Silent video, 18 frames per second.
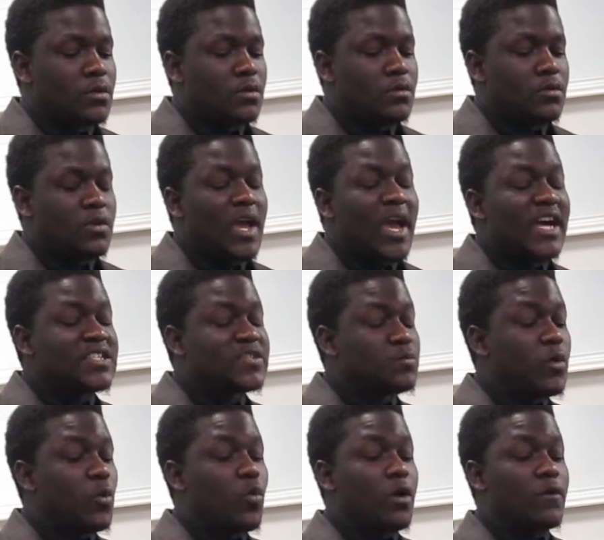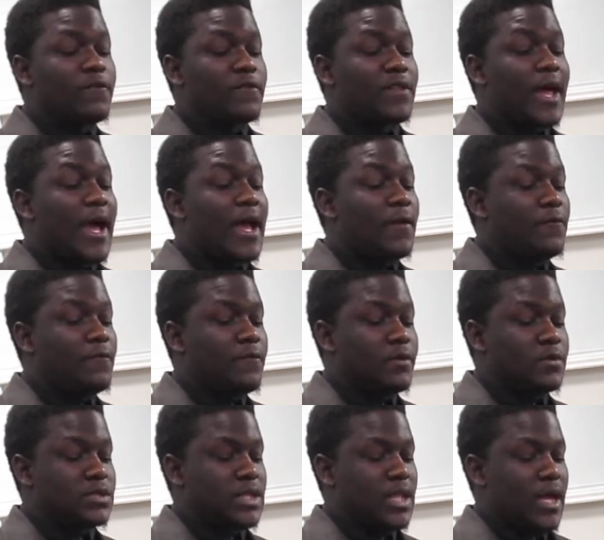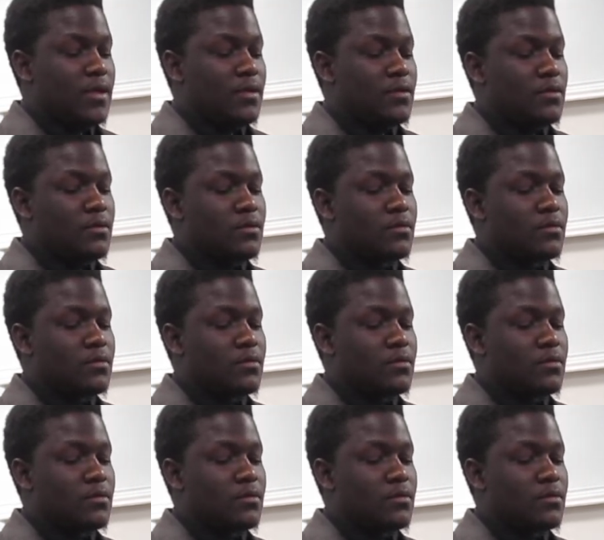You ask me what flying feels like.